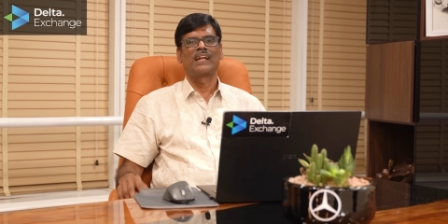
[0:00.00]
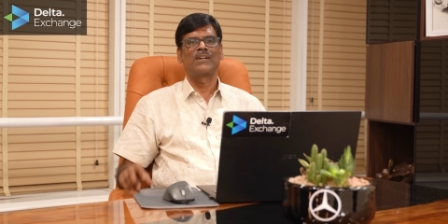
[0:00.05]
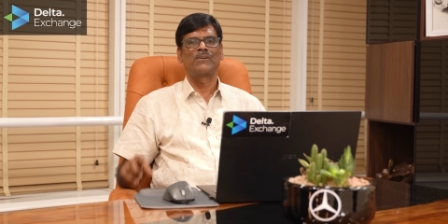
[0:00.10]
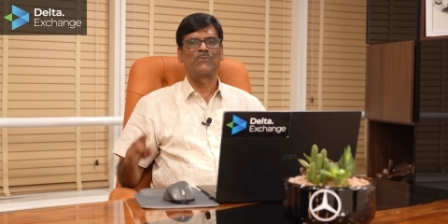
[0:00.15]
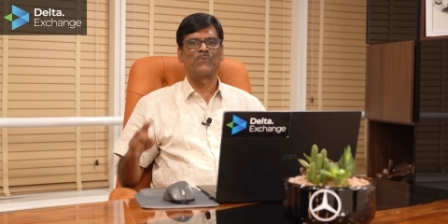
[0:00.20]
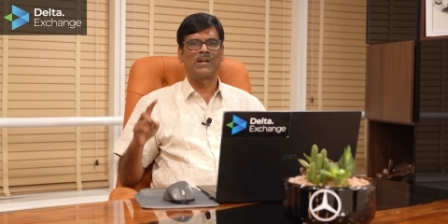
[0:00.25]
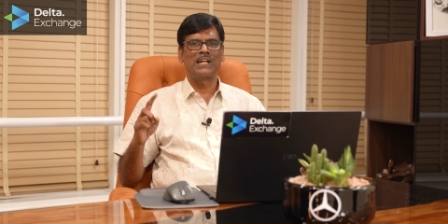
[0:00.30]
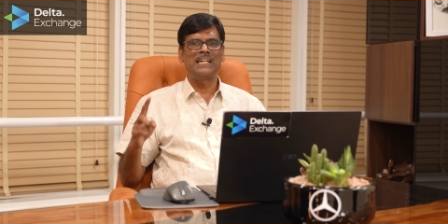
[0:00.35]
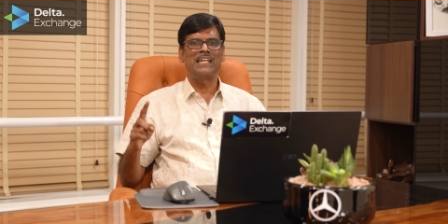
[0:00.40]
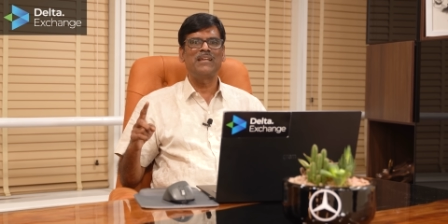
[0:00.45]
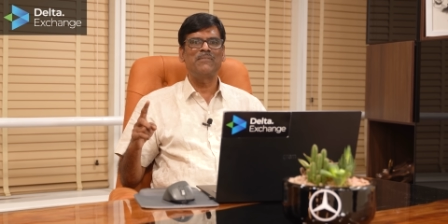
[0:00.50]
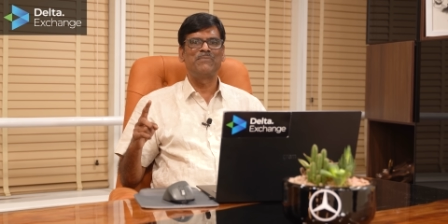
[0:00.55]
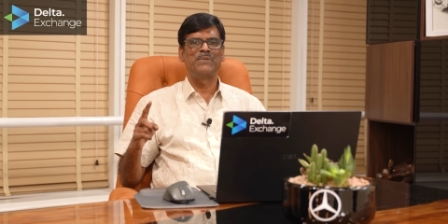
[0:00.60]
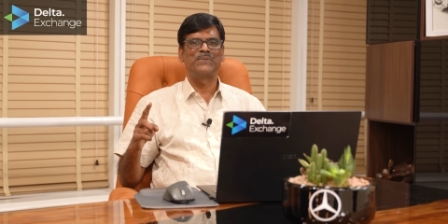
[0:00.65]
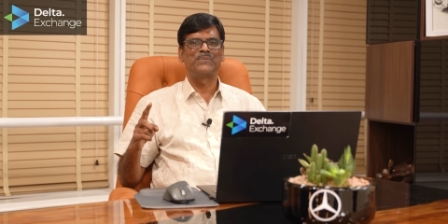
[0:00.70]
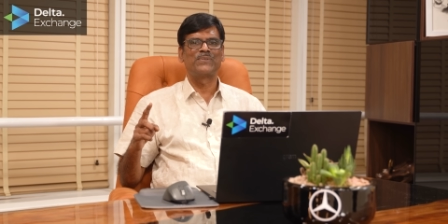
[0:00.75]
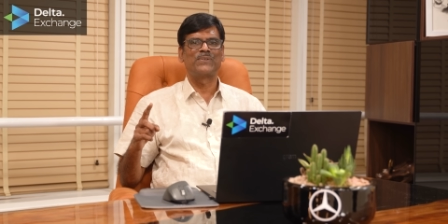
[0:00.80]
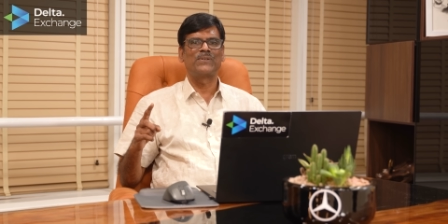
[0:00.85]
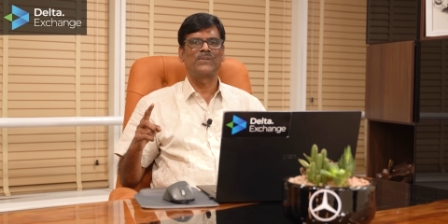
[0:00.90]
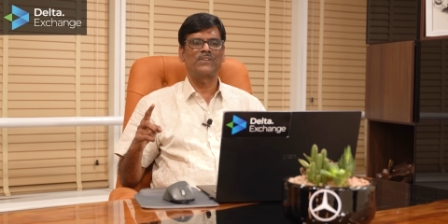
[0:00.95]
and 1 day
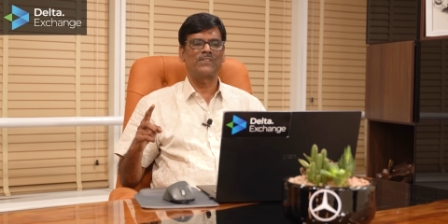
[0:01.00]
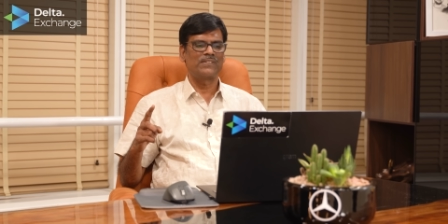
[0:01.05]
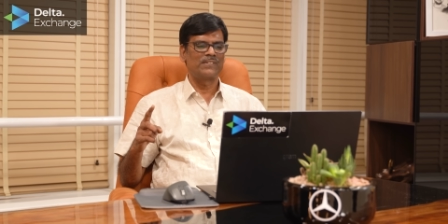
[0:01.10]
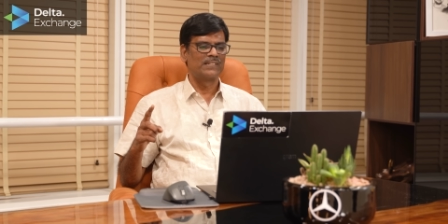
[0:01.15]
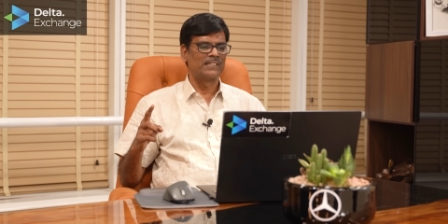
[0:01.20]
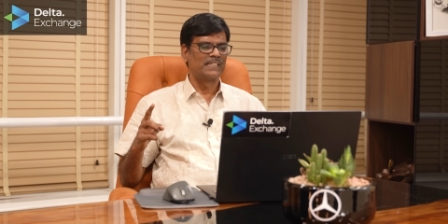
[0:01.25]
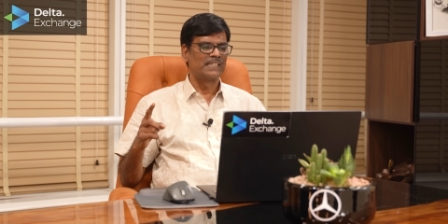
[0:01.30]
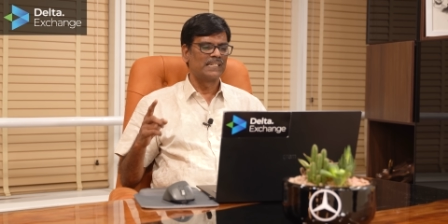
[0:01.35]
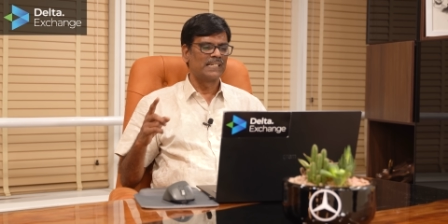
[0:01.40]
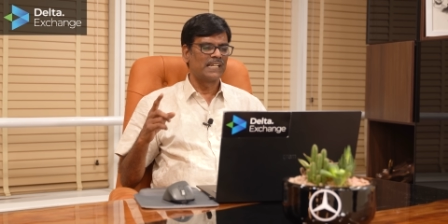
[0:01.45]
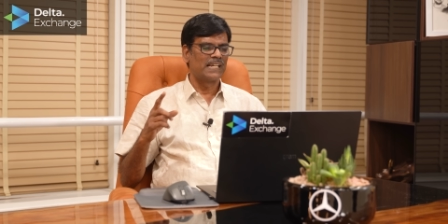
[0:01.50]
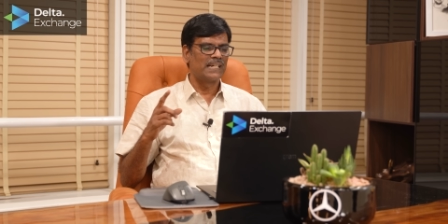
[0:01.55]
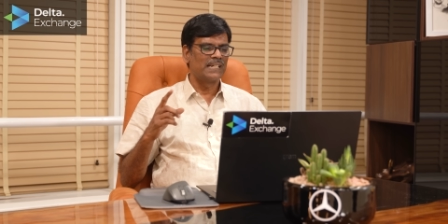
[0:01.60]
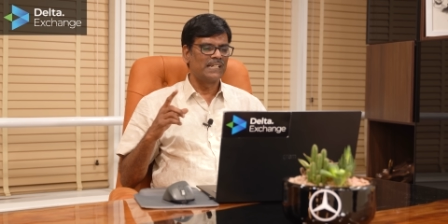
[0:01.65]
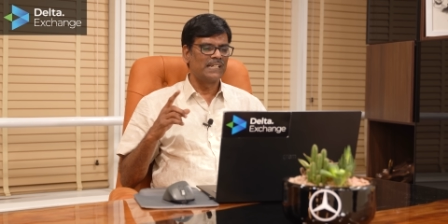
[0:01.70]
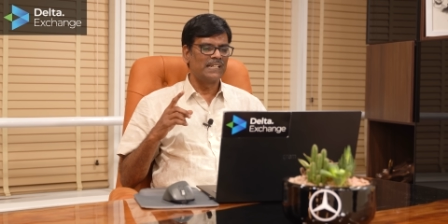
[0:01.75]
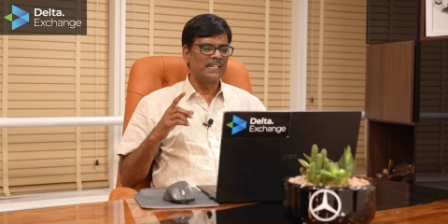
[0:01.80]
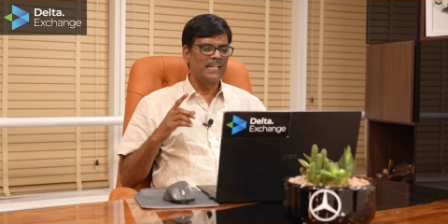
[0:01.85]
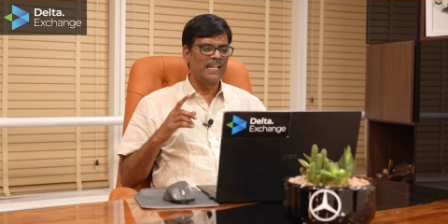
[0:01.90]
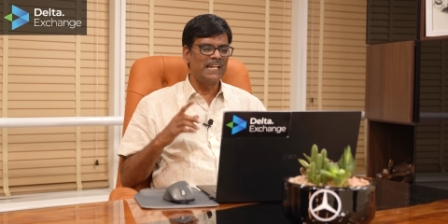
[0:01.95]
before, and
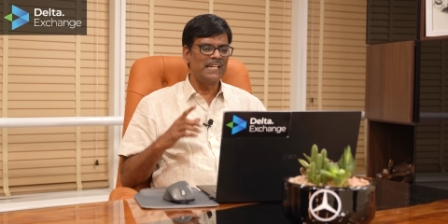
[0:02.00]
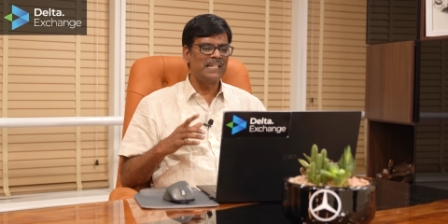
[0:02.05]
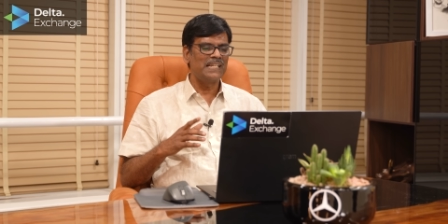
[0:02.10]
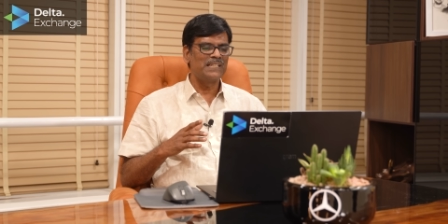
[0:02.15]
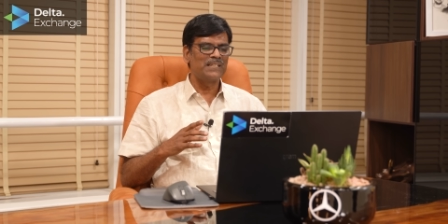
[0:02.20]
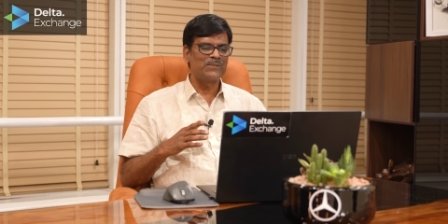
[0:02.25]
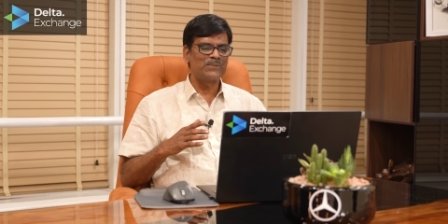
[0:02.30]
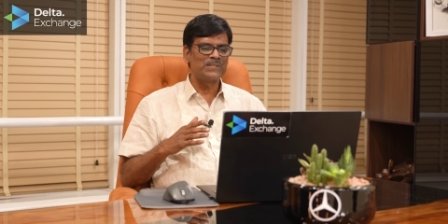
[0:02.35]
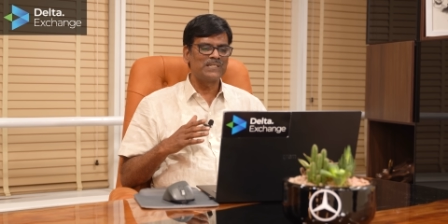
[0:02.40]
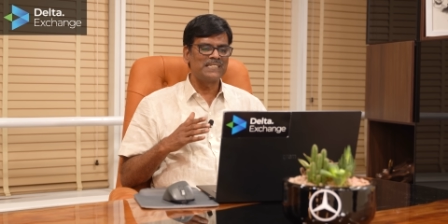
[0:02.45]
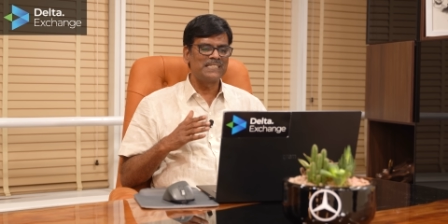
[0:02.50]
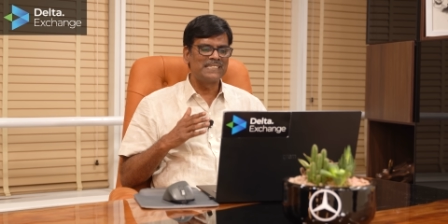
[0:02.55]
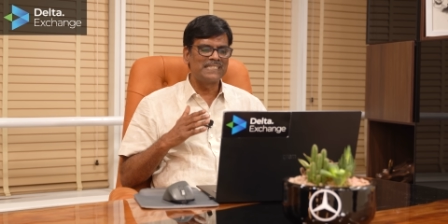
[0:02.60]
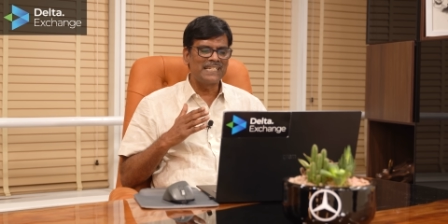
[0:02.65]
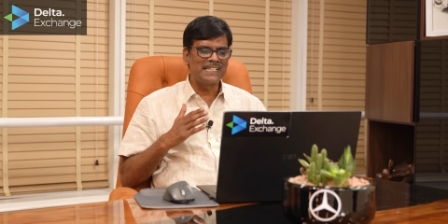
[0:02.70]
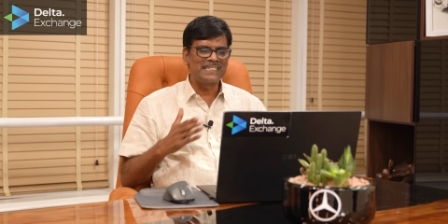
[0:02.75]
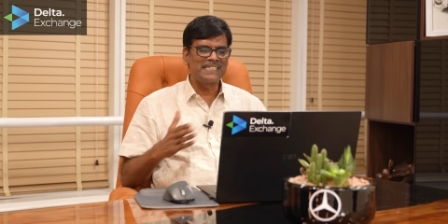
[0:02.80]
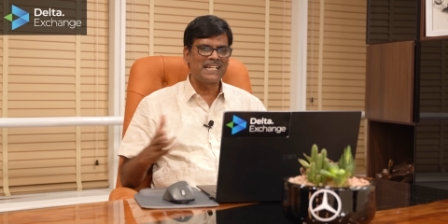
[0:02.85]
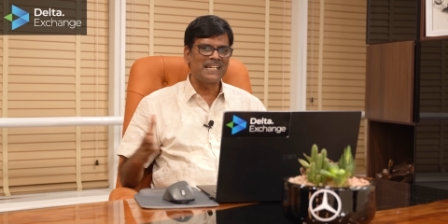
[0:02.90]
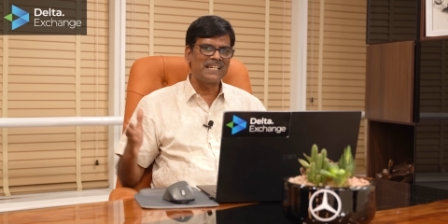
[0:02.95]

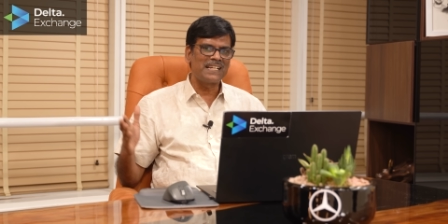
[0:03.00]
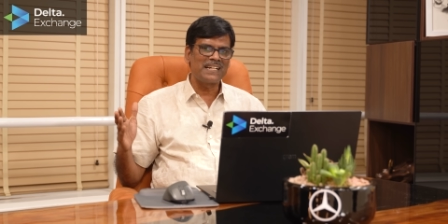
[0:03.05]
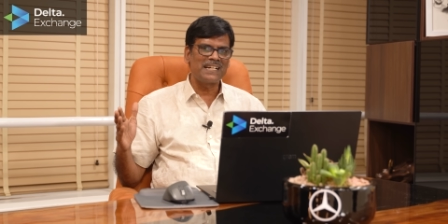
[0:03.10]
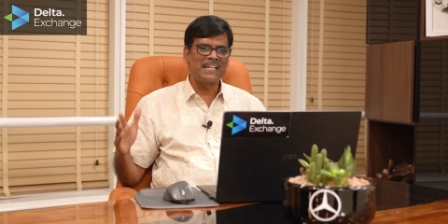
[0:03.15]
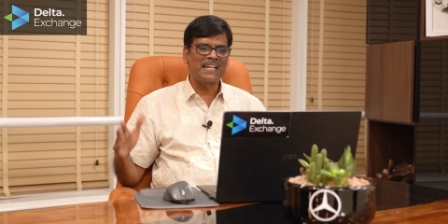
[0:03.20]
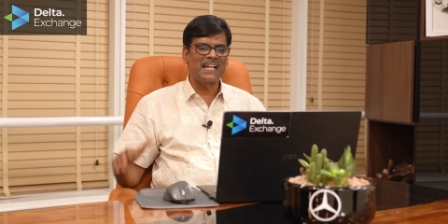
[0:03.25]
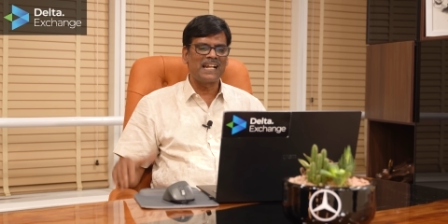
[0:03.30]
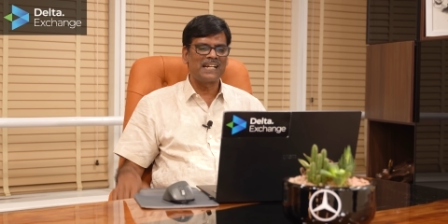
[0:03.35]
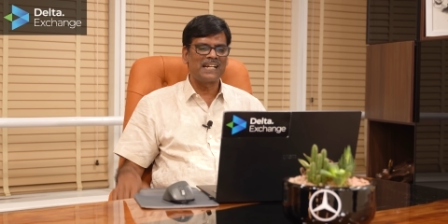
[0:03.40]
18,600